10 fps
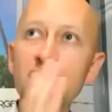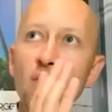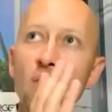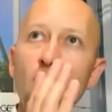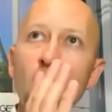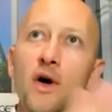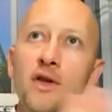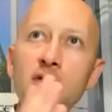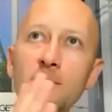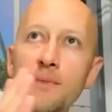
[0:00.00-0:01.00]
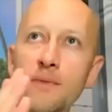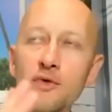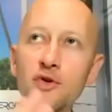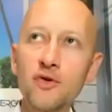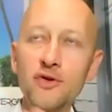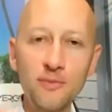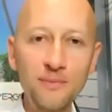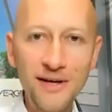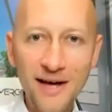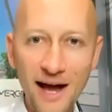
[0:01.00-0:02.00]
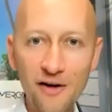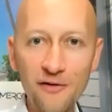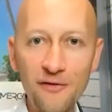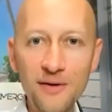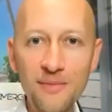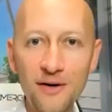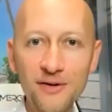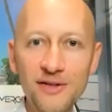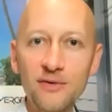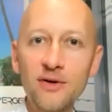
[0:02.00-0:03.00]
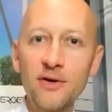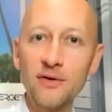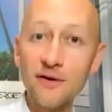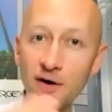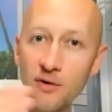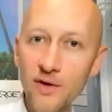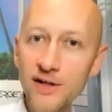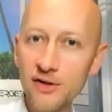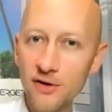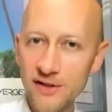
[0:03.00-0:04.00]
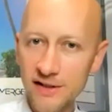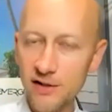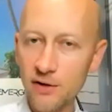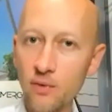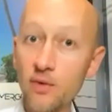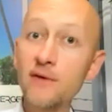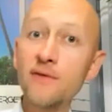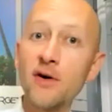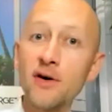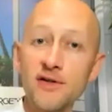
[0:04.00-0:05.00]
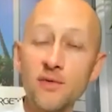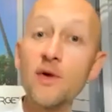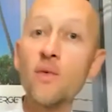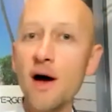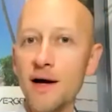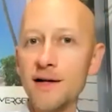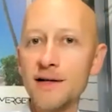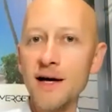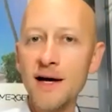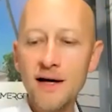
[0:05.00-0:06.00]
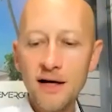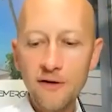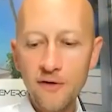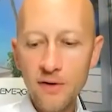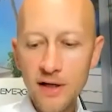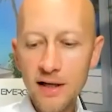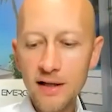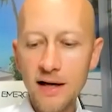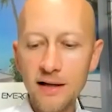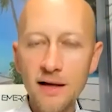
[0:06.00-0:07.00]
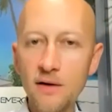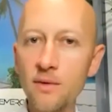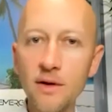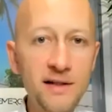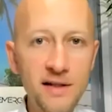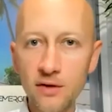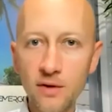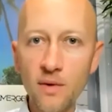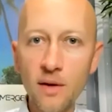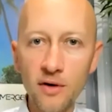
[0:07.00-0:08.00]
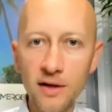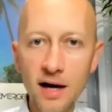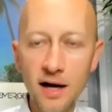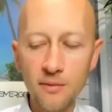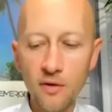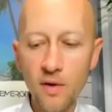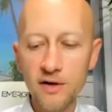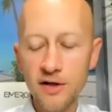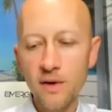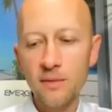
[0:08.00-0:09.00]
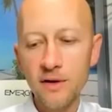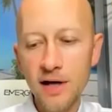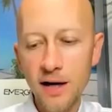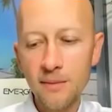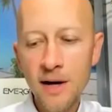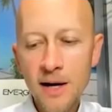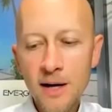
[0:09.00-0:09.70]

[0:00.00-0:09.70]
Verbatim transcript: what to do to be healthy, but also, you know, different resources. So reverse, rewind if you need, and then listen to it one more time or watch it one more time.